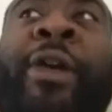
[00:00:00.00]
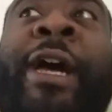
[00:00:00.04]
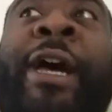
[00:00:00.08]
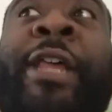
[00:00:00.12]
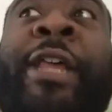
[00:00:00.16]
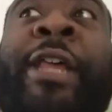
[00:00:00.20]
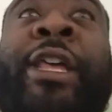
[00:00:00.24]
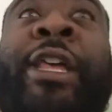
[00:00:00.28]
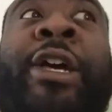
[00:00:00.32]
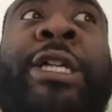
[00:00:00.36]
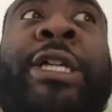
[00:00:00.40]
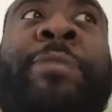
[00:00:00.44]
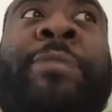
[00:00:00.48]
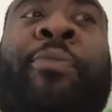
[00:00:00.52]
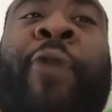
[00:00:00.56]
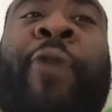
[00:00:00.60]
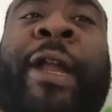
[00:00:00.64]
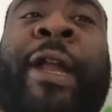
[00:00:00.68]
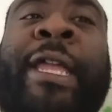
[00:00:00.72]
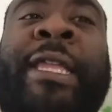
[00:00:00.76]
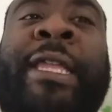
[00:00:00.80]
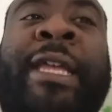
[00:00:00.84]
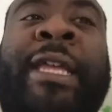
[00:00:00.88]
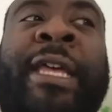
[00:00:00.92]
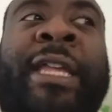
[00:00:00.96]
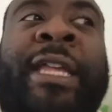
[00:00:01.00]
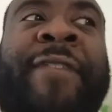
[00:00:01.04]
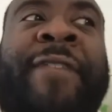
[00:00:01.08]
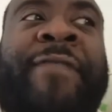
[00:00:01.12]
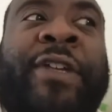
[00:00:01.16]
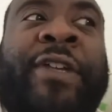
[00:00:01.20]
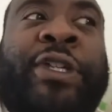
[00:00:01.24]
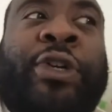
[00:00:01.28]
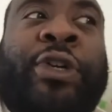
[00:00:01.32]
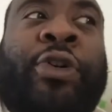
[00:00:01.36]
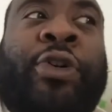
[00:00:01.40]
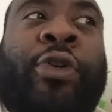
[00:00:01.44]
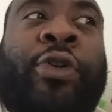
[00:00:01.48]
think because Brady did his
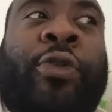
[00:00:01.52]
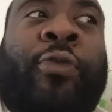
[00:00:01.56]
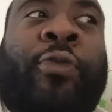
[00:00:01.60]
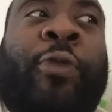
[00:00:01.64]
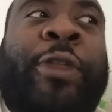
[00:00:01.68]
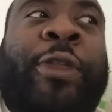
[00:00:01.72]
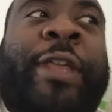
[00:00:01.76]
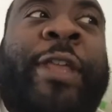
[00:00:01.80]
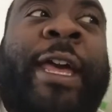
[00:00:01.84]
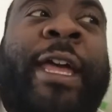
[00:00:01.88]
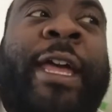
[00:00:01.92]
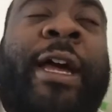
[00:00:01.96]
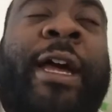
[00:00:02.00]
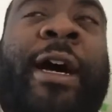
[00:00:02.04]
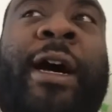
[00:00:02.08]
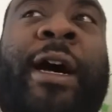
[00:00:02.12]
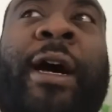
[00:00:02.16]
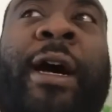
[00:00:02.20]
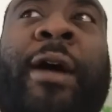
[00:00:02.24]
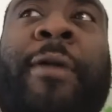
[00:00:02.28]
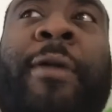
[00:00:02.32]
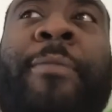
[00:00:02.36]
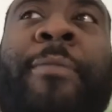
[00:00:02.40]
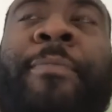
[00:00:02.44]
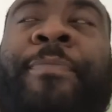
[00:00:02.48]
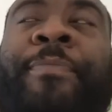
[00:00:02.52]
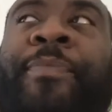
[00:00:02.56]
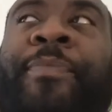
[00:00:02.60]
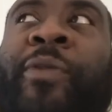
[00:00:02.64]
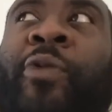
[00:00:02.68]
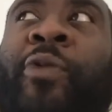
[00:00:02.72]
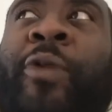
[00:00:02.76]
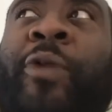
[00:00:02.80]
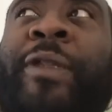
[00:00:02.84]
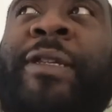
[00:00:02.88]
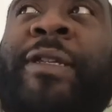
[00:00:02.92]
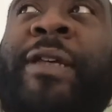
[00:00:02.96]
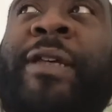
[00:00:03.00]
physical with
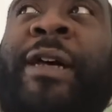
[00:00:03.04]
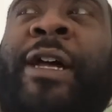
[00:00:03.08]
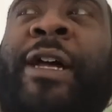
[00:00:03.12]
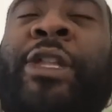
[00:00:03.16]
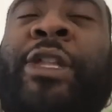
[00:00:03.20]
a